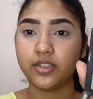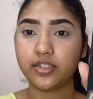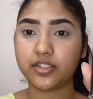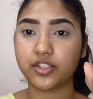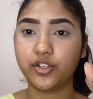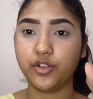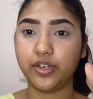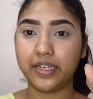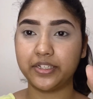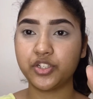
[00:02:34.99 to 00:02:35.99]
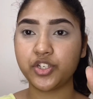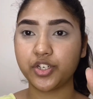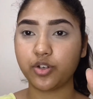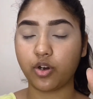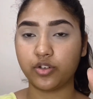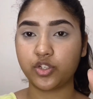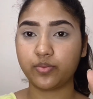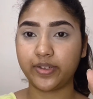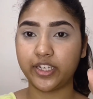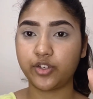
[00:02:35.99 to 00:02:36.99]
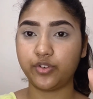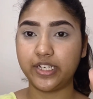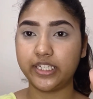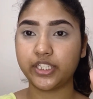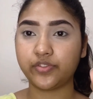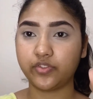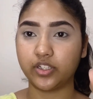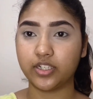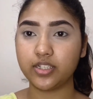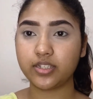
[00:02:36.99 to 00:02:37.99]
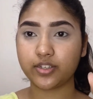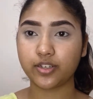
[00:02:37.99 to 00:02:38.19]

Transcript: this green shade onto my crease first.